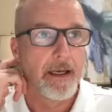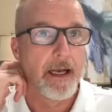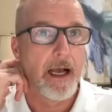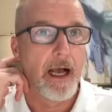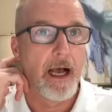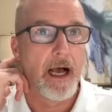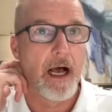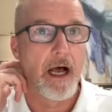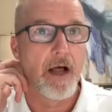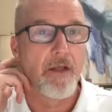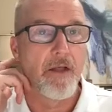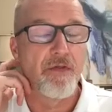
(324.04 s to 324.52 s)

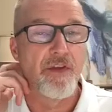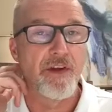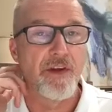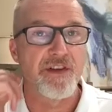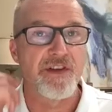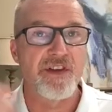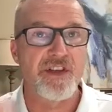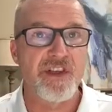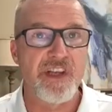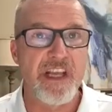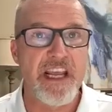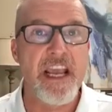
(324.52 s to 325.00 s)
uh, the
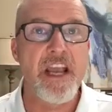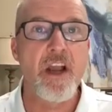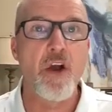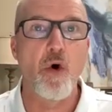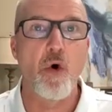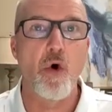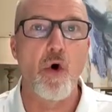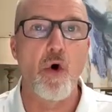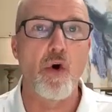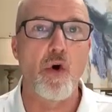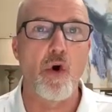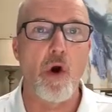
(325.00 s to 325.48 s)

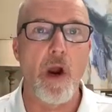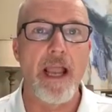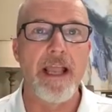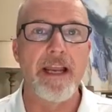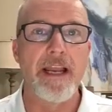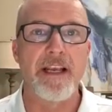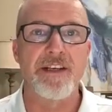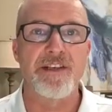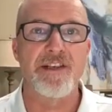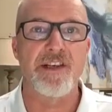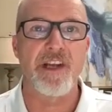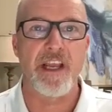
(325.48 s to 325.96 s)
single
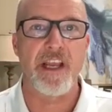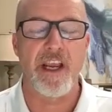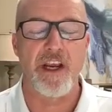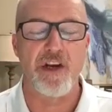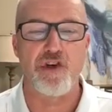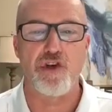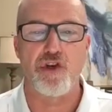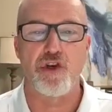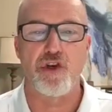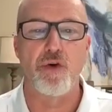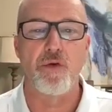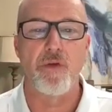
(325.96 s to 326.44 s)
greatest
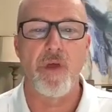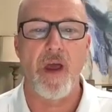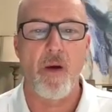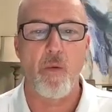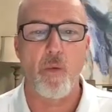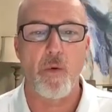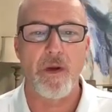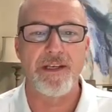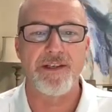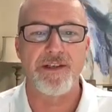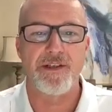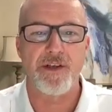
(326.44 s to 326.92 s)
issue
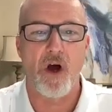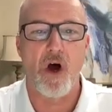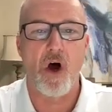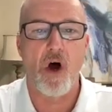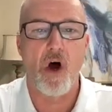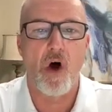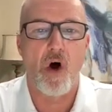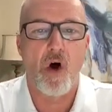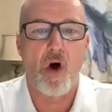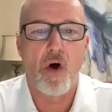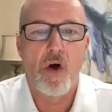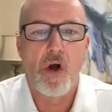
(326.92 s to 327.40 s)
that we
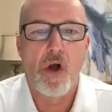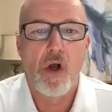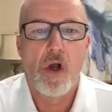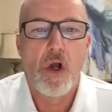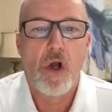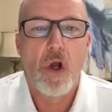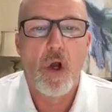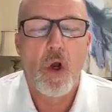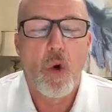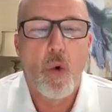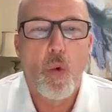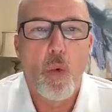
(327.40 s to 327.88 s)
saw
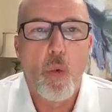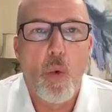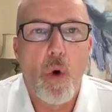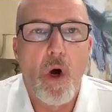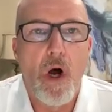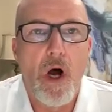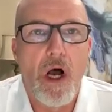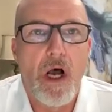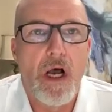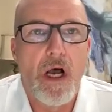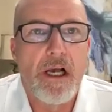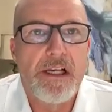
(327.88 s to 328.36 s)

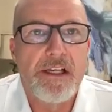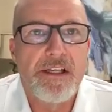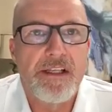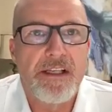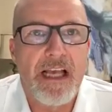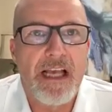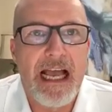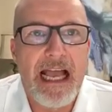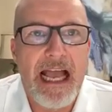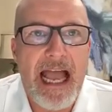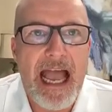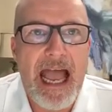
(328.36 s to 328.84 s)

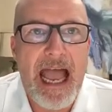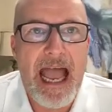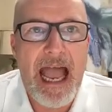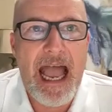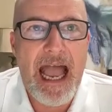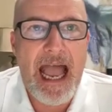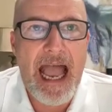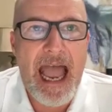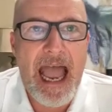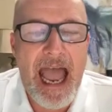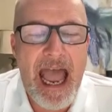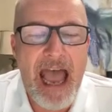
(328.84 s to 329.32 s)
was
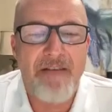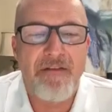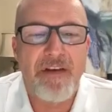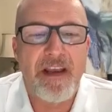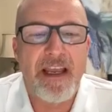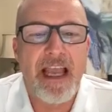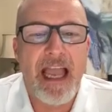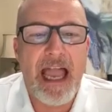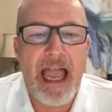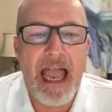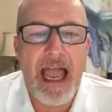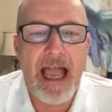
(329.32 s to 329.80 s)

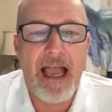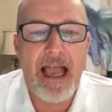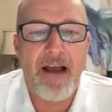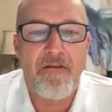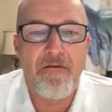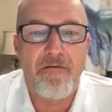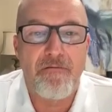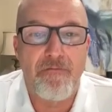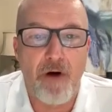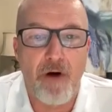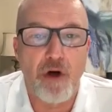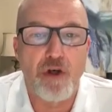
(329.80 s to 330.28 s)
having
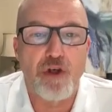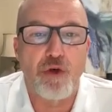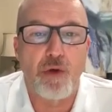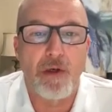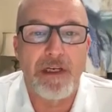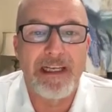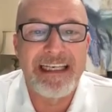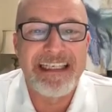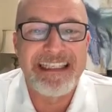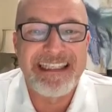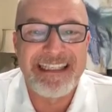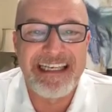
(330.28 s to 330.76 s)

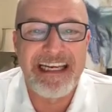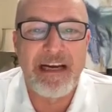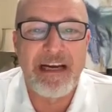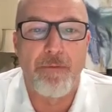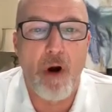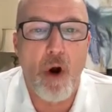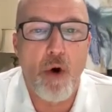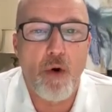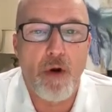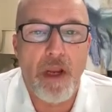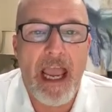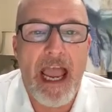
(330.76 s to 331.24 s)
virtually
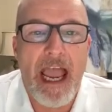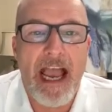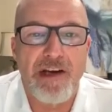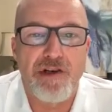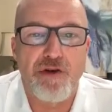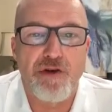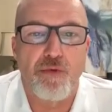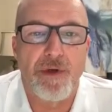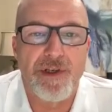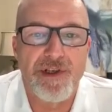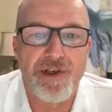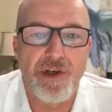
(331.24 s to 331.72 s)
zero
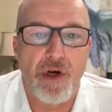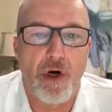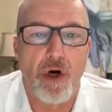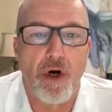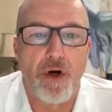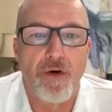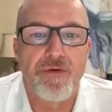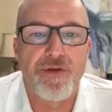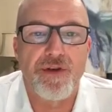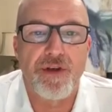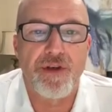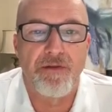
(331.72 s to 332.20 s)
cash
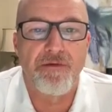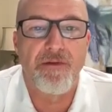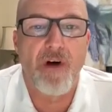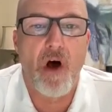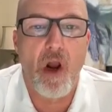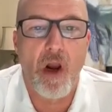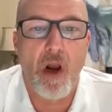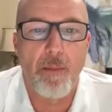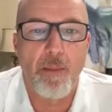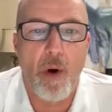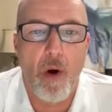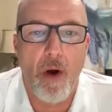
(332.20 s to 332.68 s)
reserves to
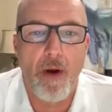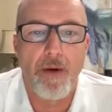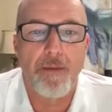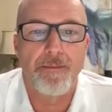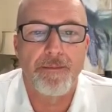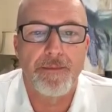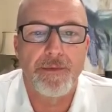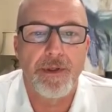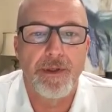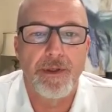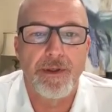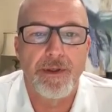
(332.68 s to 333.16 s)
fall upon,
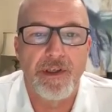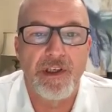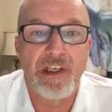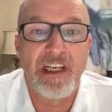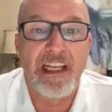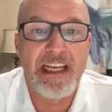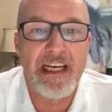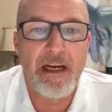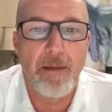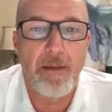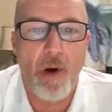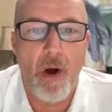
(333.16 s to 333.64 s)
to, to
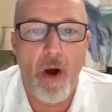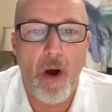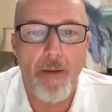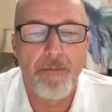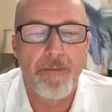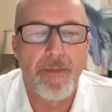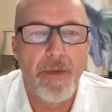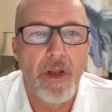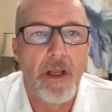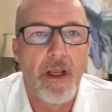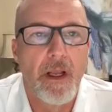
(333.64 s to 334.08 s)
lean upon.